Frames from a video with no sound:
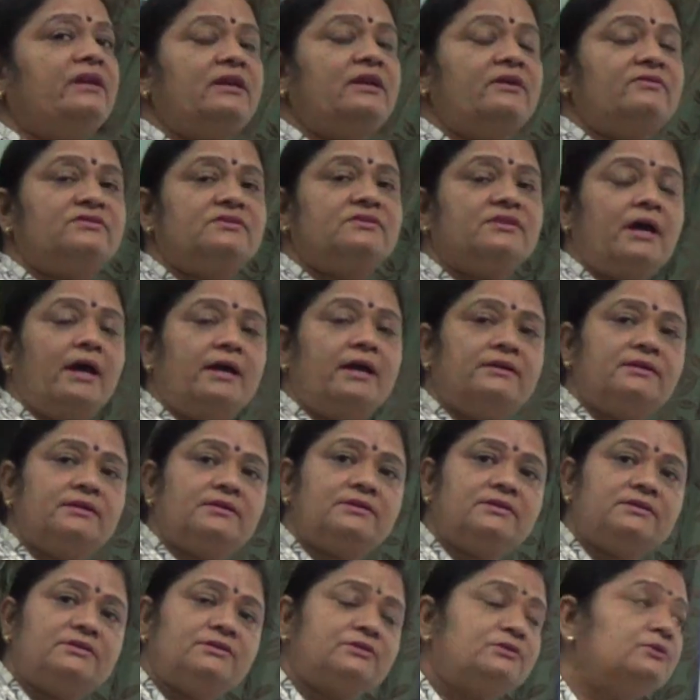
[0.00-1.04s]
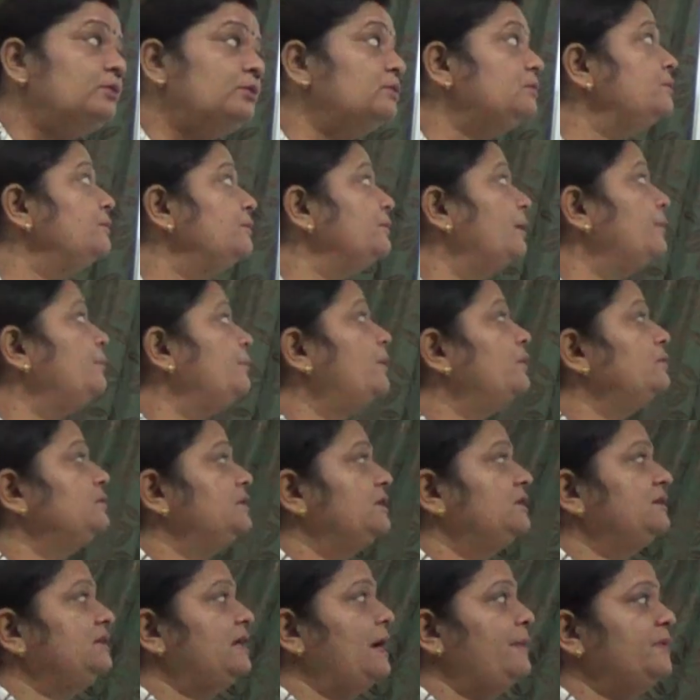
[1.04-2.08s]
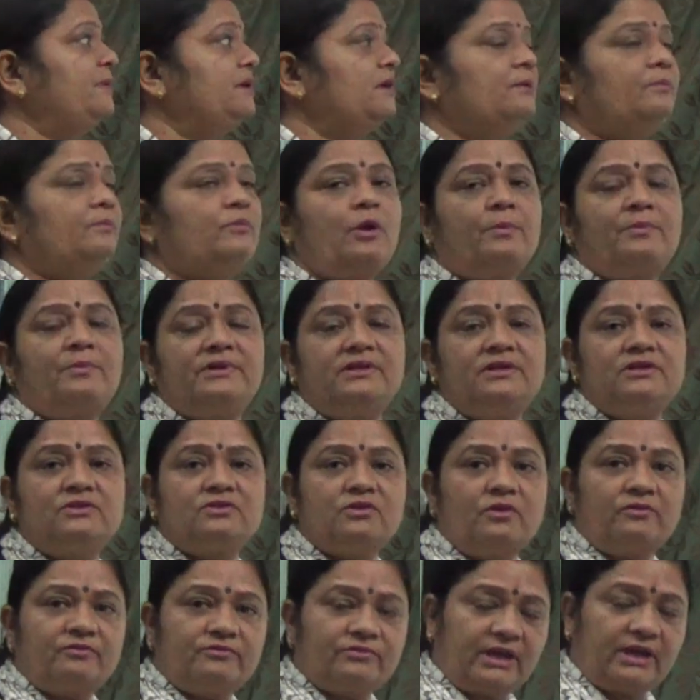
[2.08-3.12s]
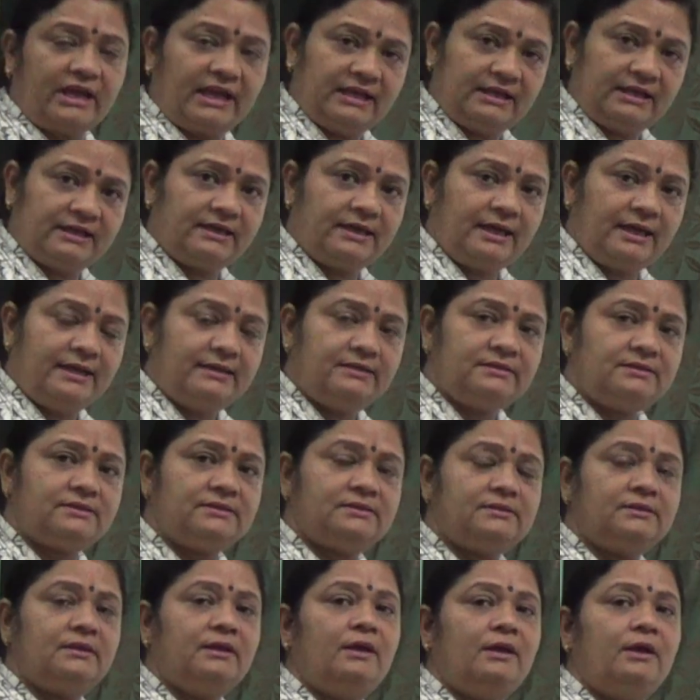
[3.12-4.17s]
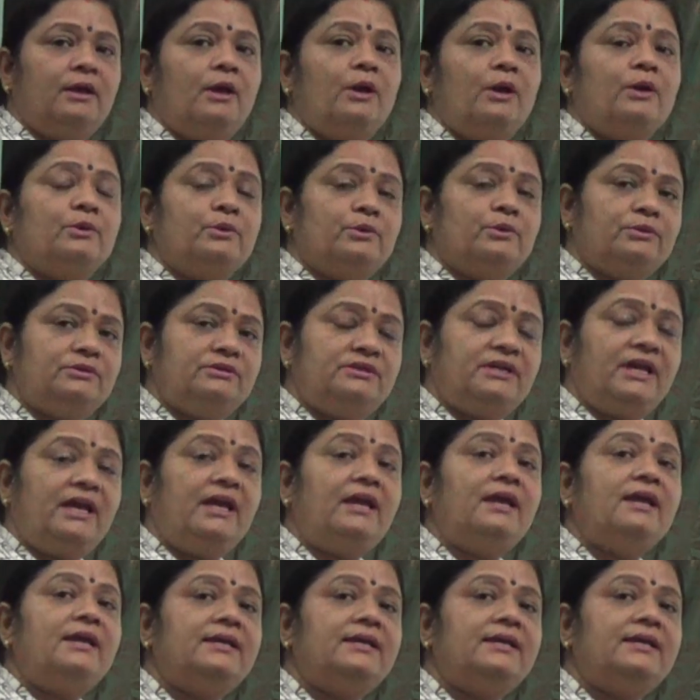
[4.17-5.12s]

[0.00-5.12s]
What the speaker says: have understood about the chemical properties of alkanes. Good day,